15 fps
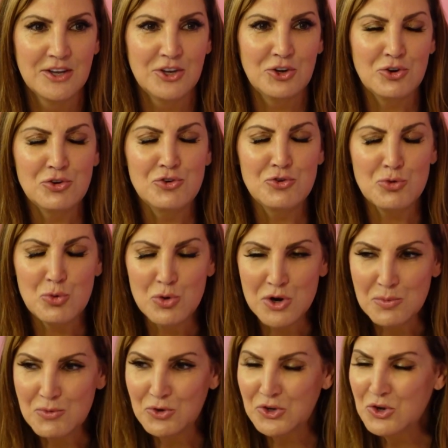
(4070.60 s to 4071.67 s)
You're
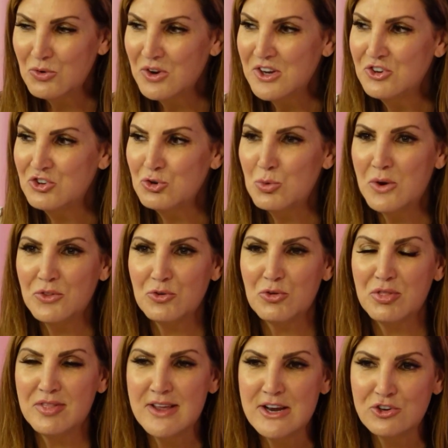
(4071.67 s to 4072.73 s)
normal. You can do other
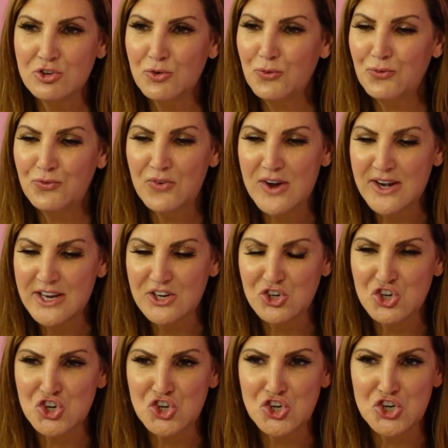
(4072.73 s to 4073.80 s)
things. You're funny as
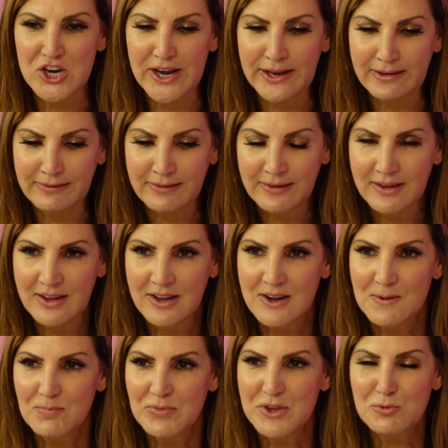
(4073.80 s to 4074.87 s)
shit.
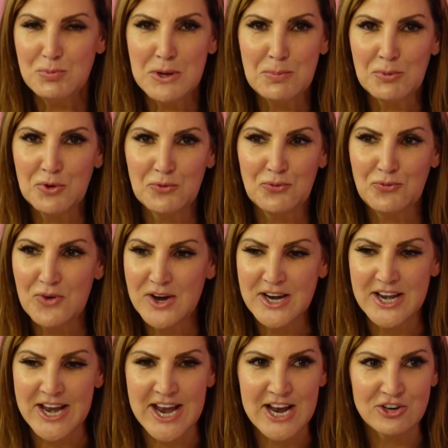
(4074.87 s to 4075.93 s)
These people are
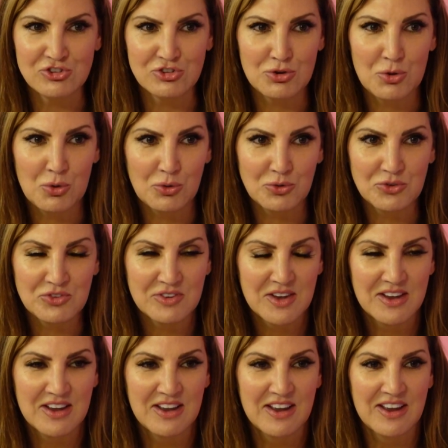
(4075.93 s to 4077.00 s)
fucking assholes.
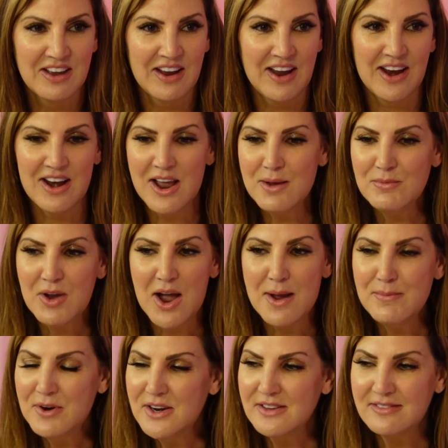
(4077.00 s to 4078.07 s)
And I'm
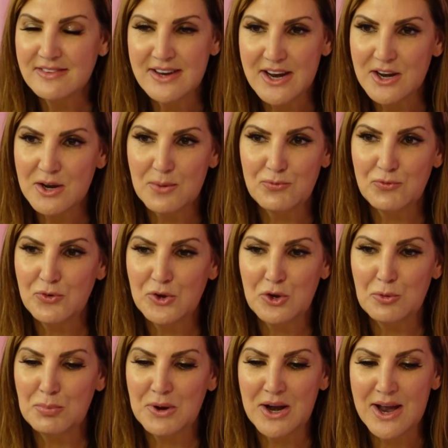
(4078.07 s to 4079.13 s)
going to stand up for
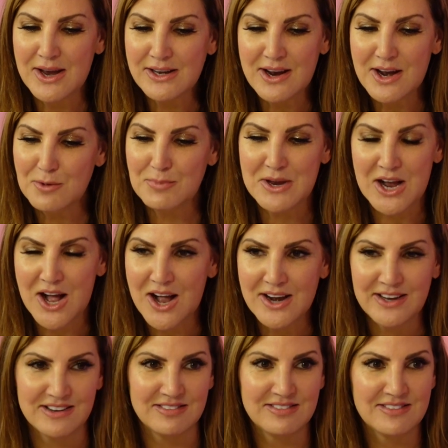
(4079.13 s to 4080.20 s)
you, but I got to be
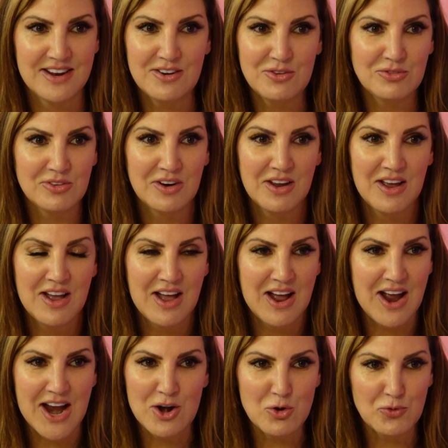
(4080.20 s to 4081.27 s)
honest. I don't
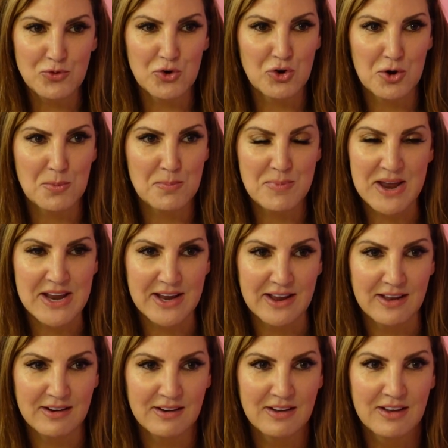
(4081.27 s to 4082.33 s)
know if you're going to make
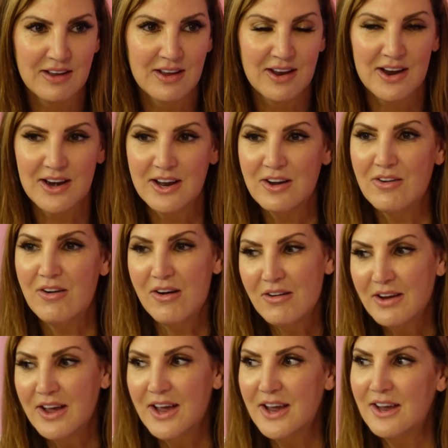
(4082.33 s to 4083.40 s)
it. And I go,
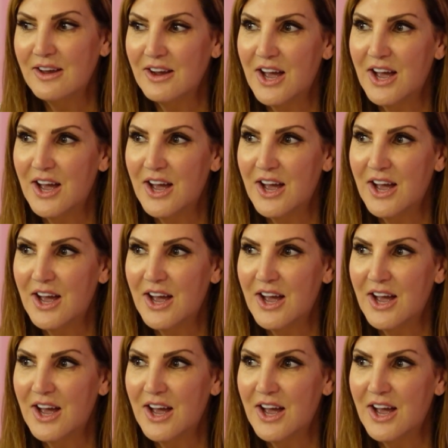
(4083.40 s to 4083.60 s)
okay.